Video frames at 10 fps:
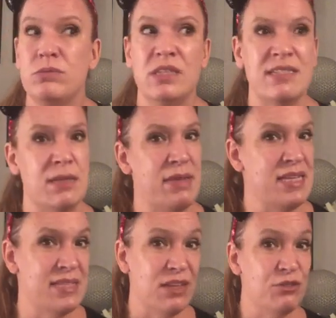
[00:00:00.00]
does it make
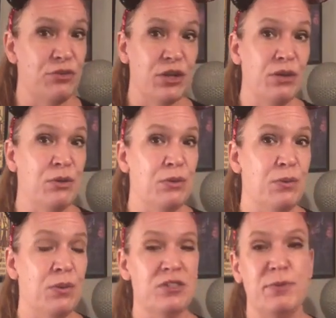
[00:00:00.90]
sense for
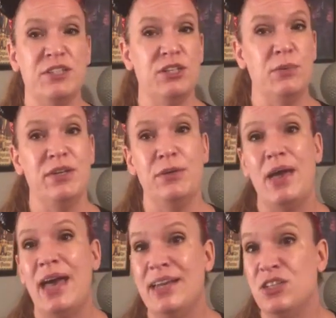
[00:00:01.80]
you, especially when you
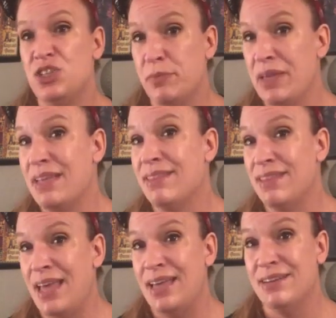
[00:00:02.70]
add in shipping and,
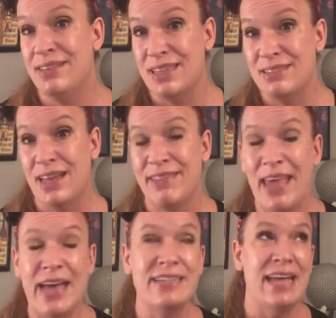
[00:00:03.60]
and things like
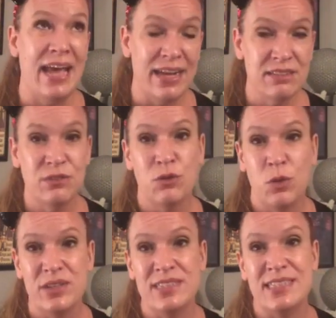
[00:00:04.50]
that. Tax, of
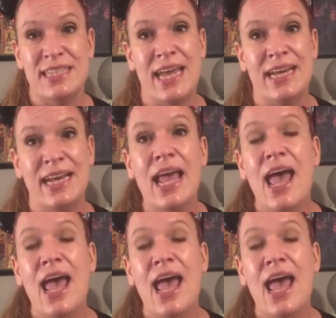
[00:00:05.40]
course, gets added in.